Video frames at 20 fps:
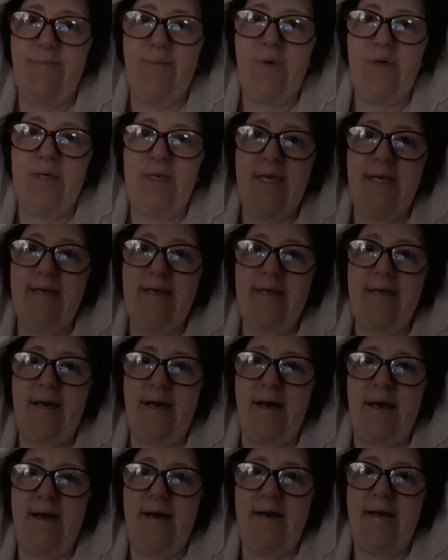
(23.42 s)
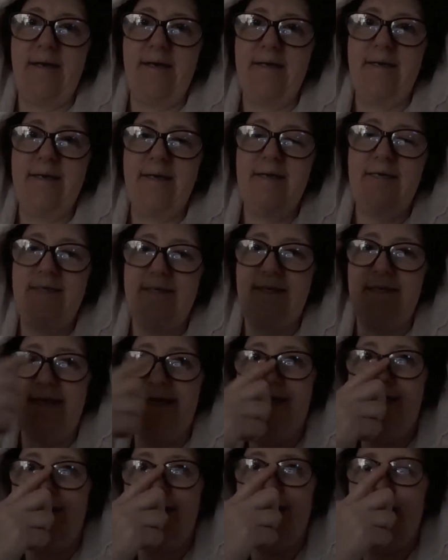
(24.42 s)
morning, guys.
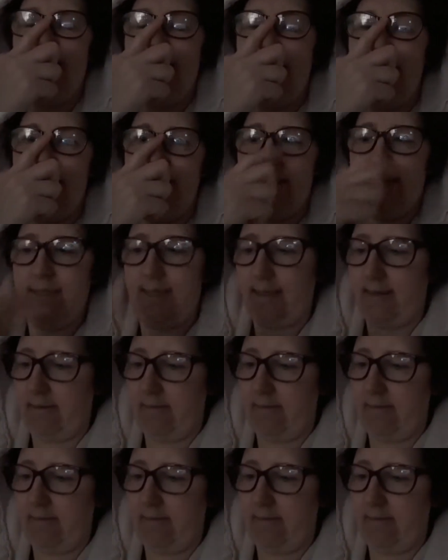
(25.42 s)
It is